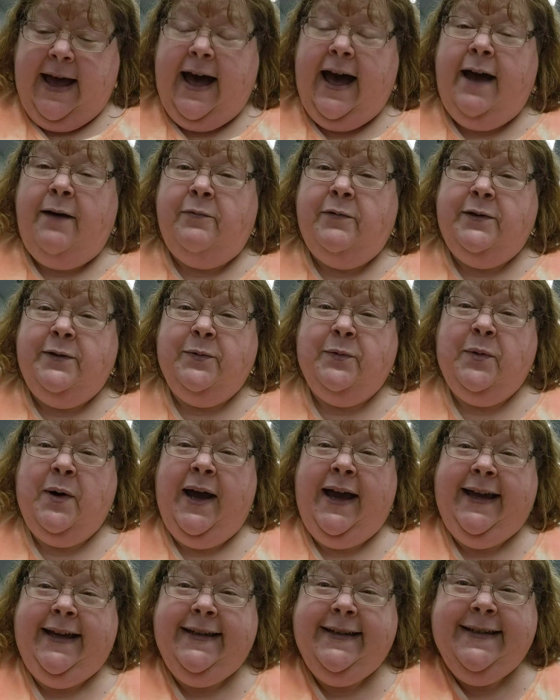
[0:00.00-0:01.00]
I was
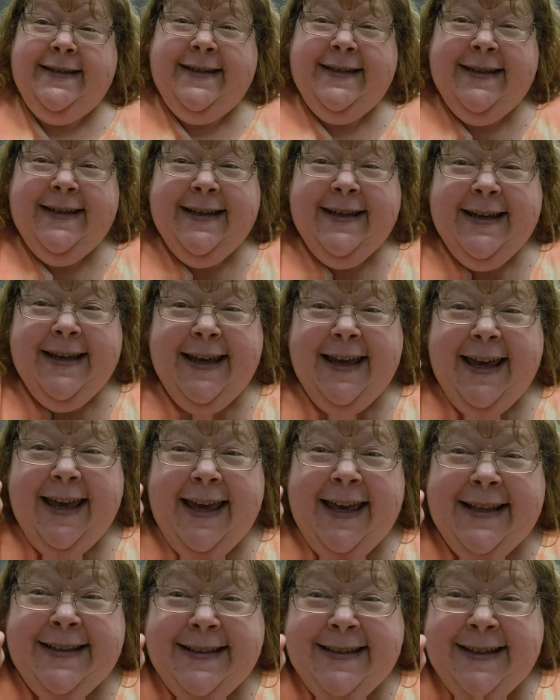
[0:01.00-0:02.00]
right.
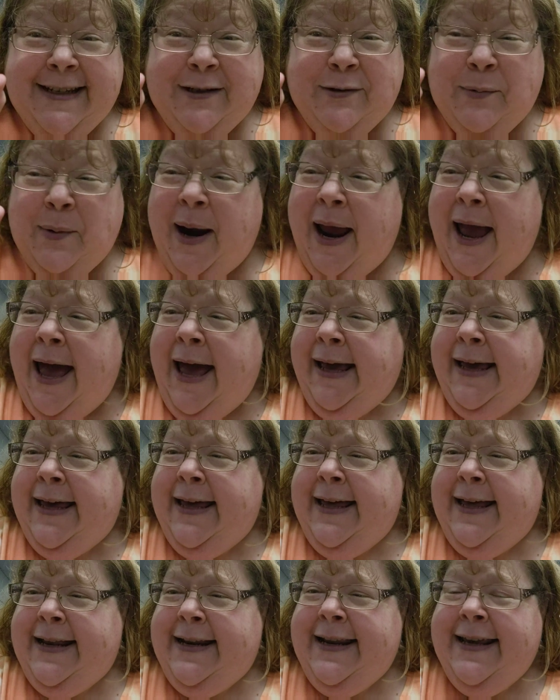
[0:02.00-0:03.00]
It's a
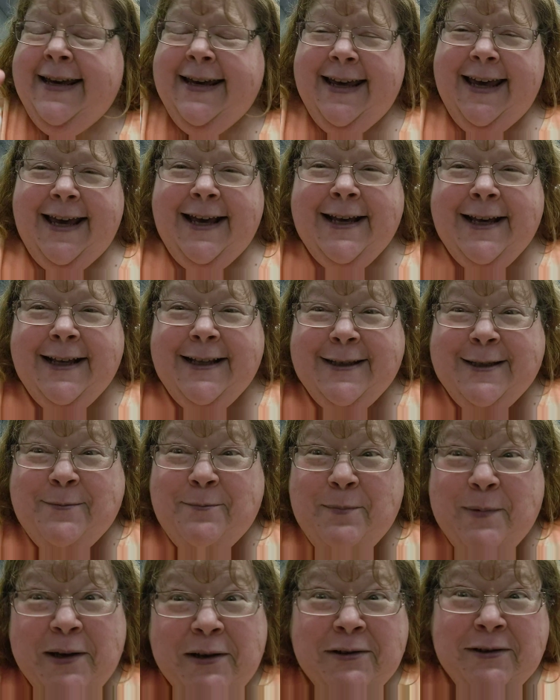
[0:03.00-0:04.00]
dragon! It's
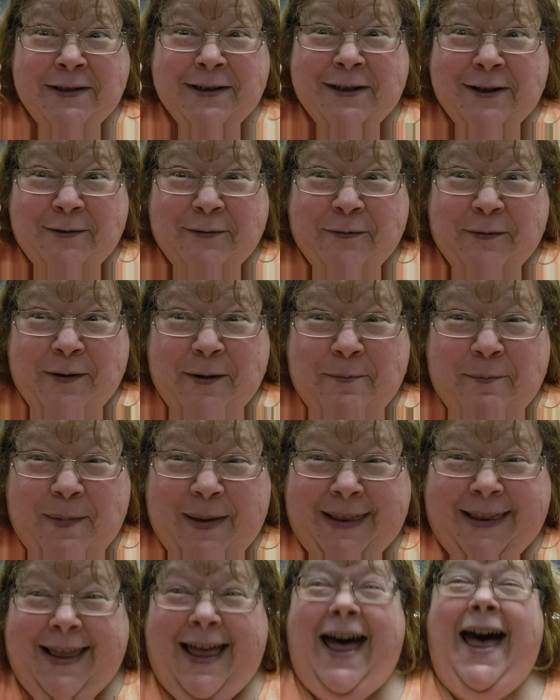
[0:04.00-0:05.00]
Mushu from
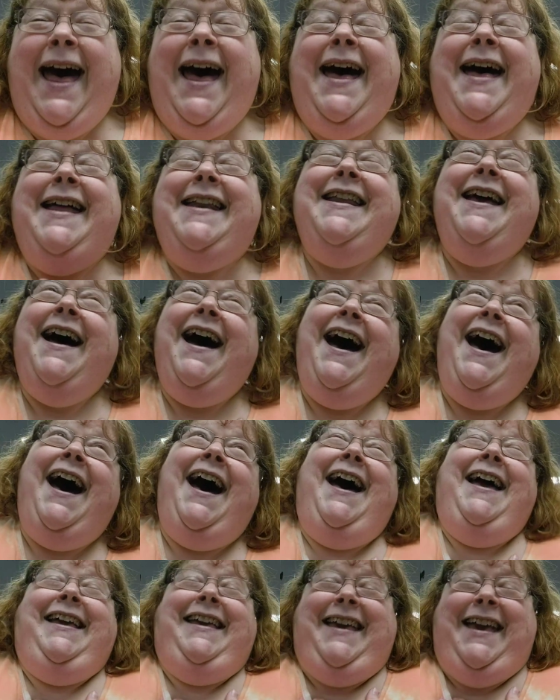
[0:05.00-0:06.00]
Mulan!
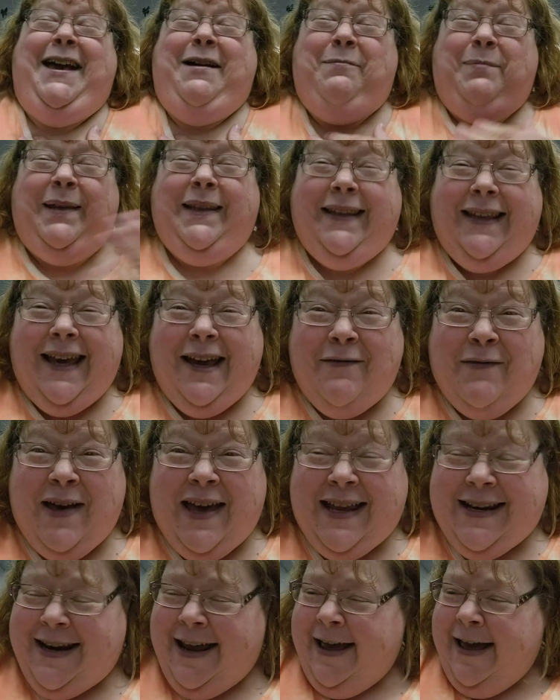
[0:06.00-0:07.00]
I can't believe
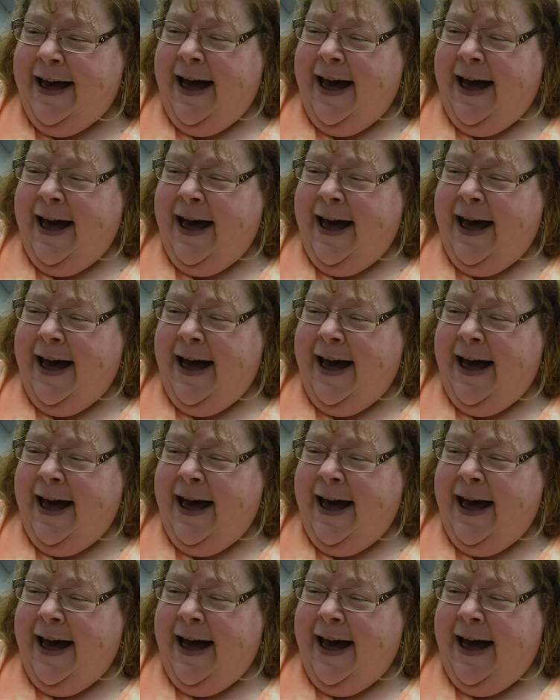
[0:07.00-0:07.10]
it!